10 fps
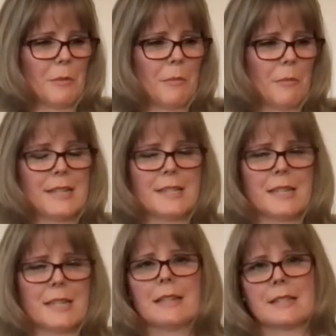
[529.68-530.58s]

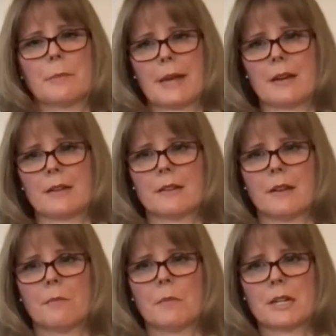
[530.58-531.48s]
basically it's about
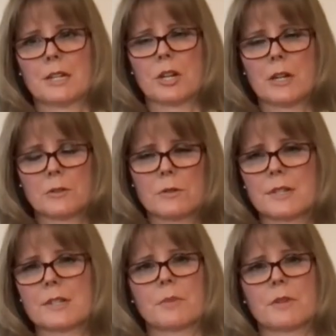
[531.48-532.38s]
my
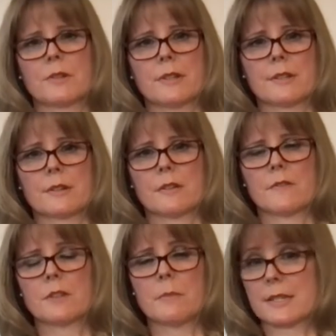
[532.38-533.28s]
childhood experience
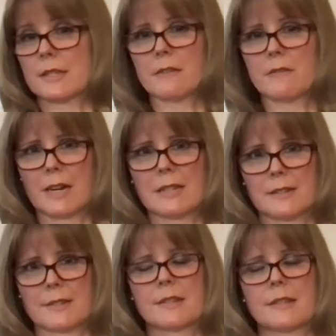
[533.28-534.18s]
of domestic
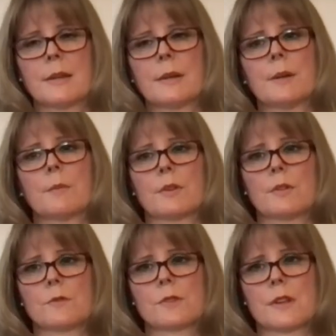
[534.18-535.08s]
violence, but
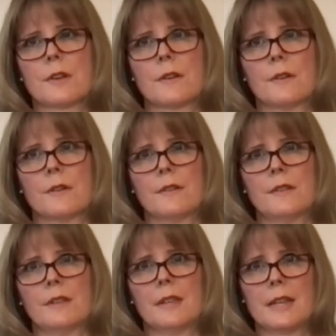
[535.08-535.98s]
also
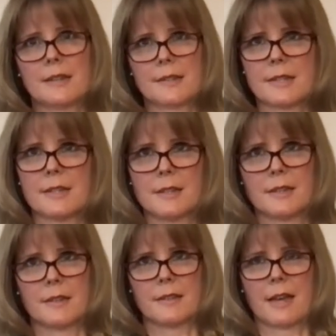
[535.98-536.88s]
the
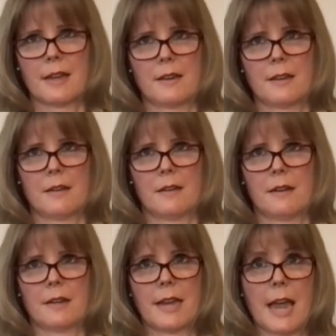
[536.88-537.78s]
legacy that
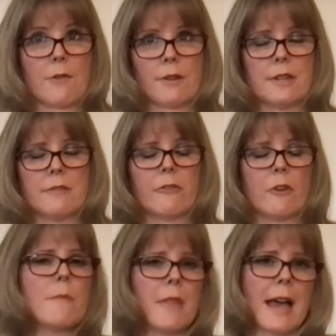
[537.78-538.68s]
I carried
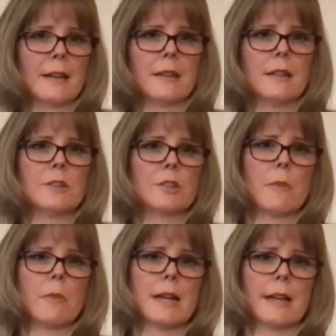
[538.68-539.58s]
from that into
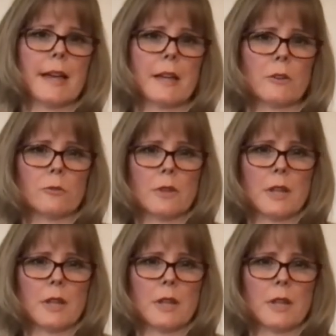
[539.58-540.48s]
my adult
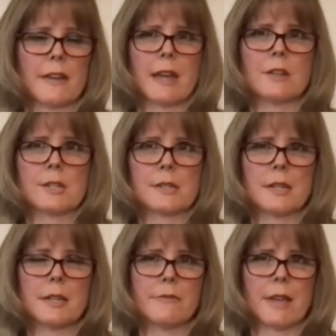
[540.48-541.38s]
life. And
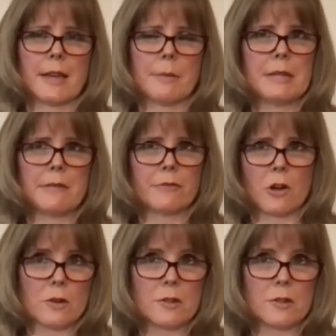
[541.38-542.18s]
just to give that a bit of